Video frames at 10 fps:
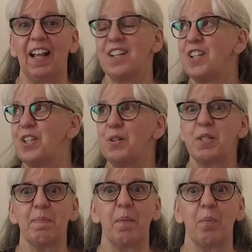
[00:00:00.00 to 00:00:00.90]
to
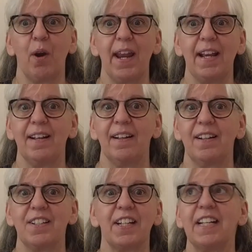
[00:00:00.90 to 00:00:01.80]
use my brain,
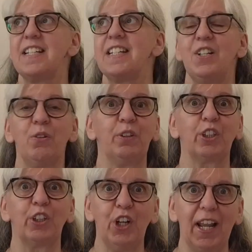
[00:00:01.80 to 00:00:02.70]
to continue
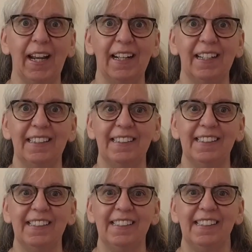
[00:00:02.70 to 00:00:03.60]
learning.
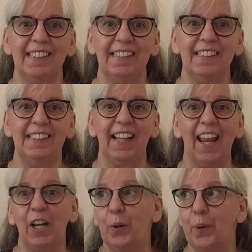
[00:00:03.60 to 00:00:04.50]

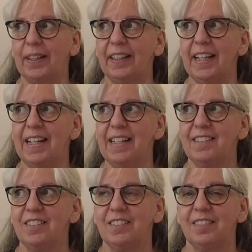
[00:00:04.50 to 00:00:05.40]
And quickly
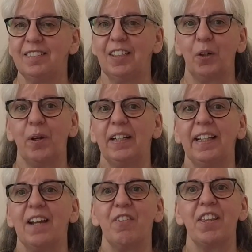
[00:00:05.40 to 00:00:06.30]

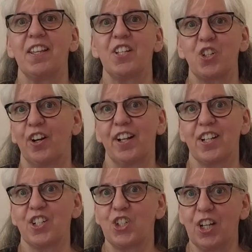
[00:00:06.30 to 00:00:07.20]
everything started to
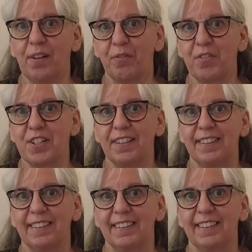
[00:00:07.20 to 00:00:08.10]
shift.
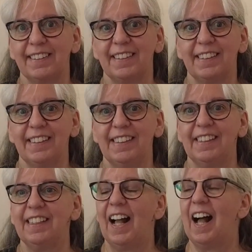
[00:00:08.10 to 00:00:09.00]

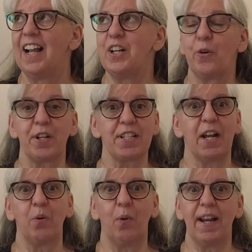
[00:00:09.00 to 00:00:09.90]
I noticed
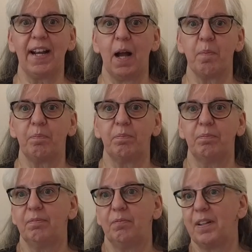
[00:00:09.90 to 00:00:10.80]
I'd wake up
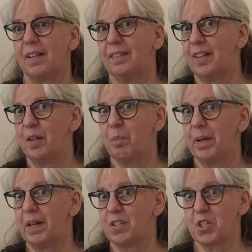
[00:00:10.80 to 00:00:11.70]
with a little
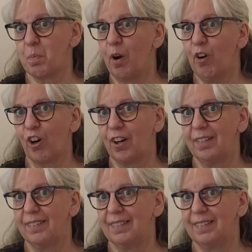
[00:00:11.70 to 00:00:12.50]
bit of a spark.